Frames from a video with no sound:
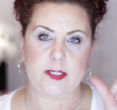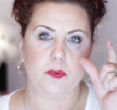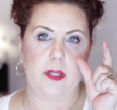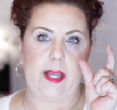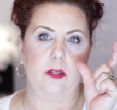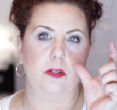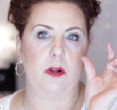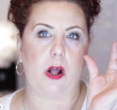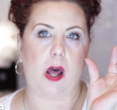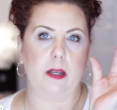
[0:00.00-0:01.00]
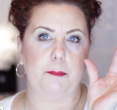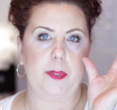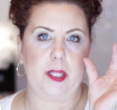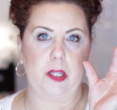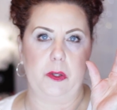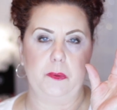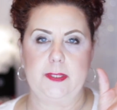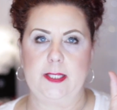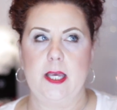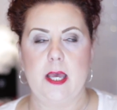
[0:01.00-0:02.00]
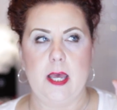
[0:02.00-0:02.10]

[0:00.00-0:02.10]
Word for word: These were like little cotton pillows.